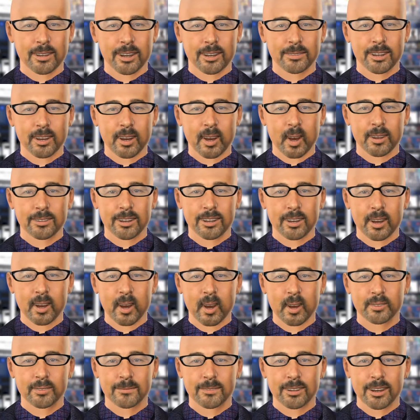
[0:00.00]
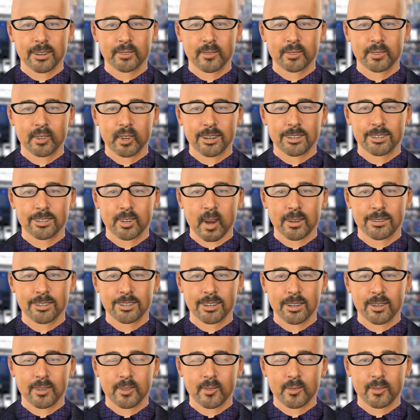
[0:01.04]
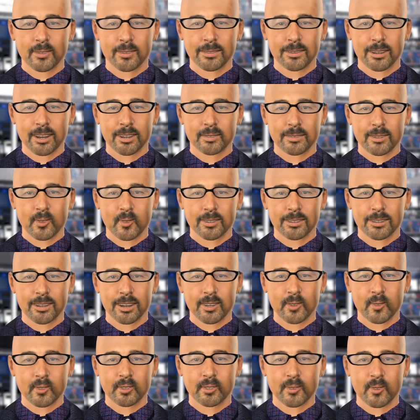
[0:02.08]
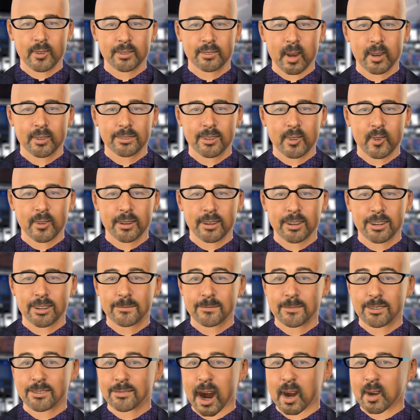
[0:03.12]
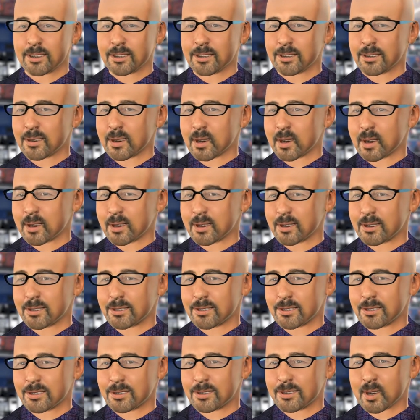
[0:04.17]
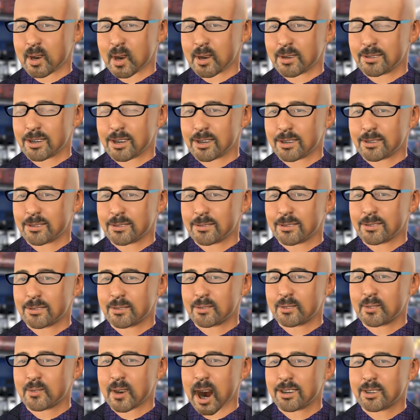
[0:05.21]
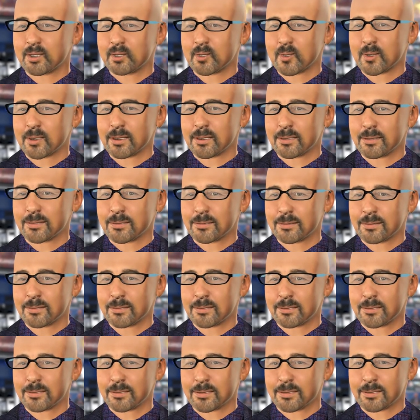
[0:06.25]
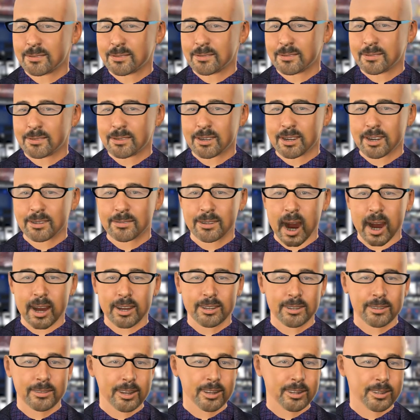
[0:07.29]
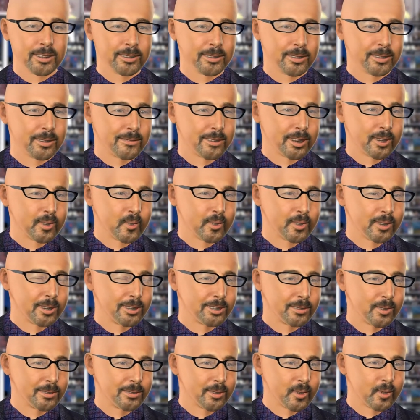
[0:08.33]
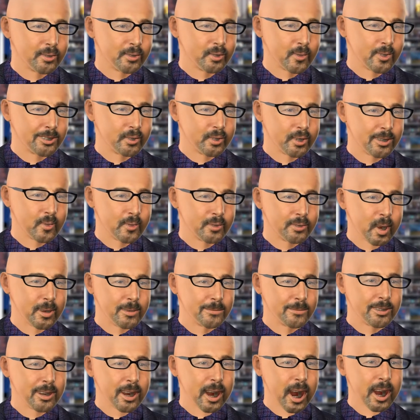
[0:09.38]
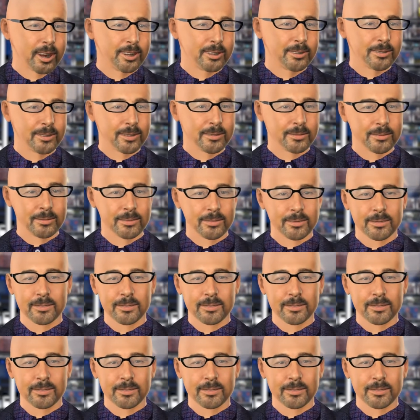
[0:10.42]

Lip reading: 50 million tokens will be associated with 50 million shares of Rare Metal Mining. One token equals one share. The funds raised will be used to purchase and develop the mine.